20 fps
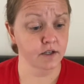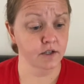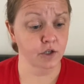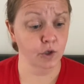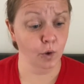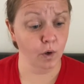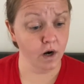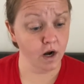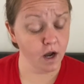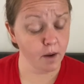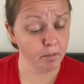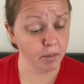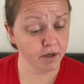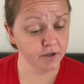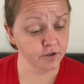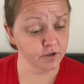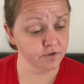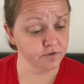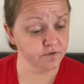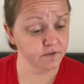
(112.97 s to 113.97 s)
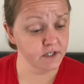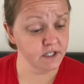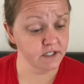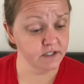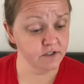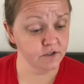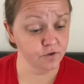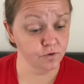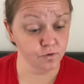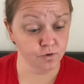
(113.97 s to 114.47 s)
You are up on your feet.
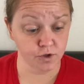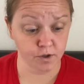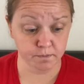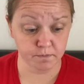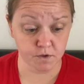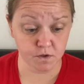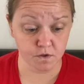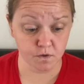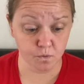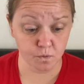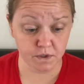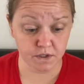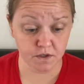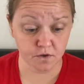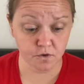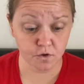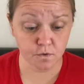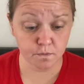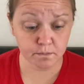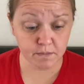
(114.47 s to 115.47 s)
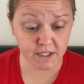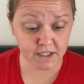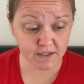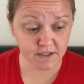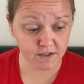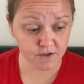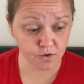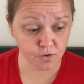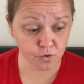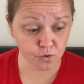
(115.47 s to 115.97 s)
You jump to the window, you meet
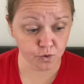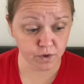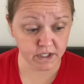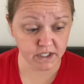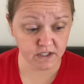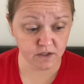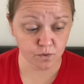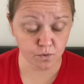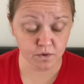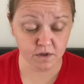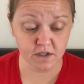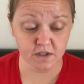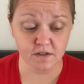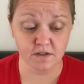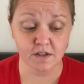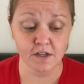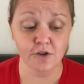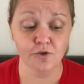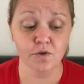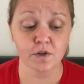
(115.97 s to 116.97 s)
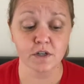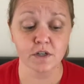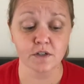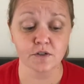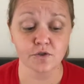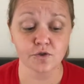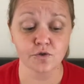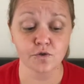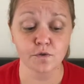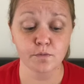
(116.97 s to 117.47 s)
and you greet with the secret
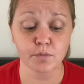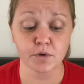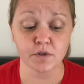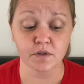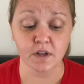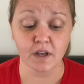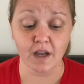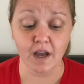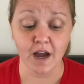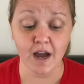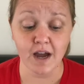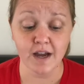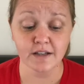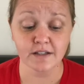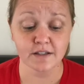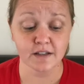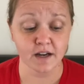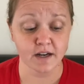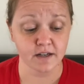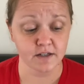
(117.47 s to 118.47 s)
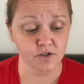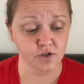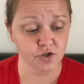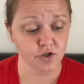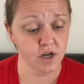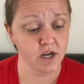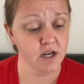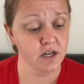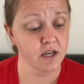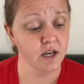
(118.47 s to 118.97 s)
Katroo birthday high sign and
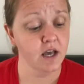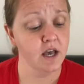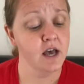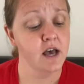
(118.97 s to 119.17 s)
shake